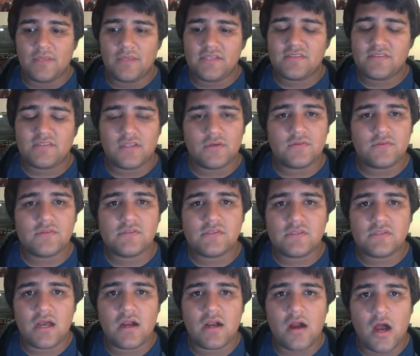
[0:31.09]
is still
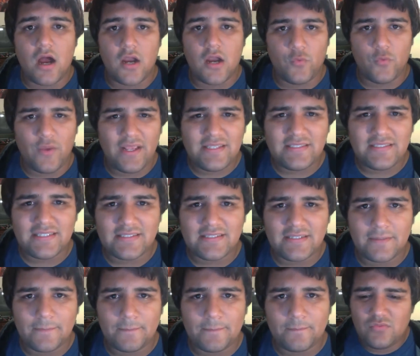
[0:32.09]
stuck on
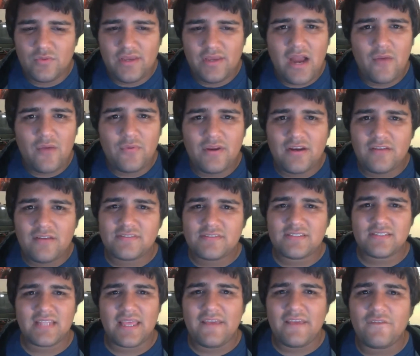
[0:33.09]
racism. We got rid of
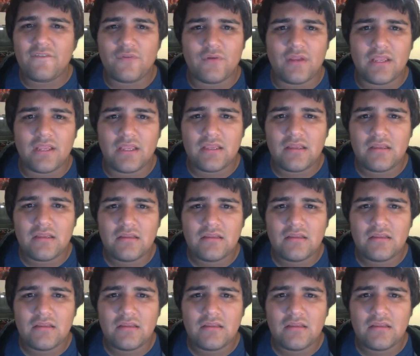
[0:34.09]
slavery,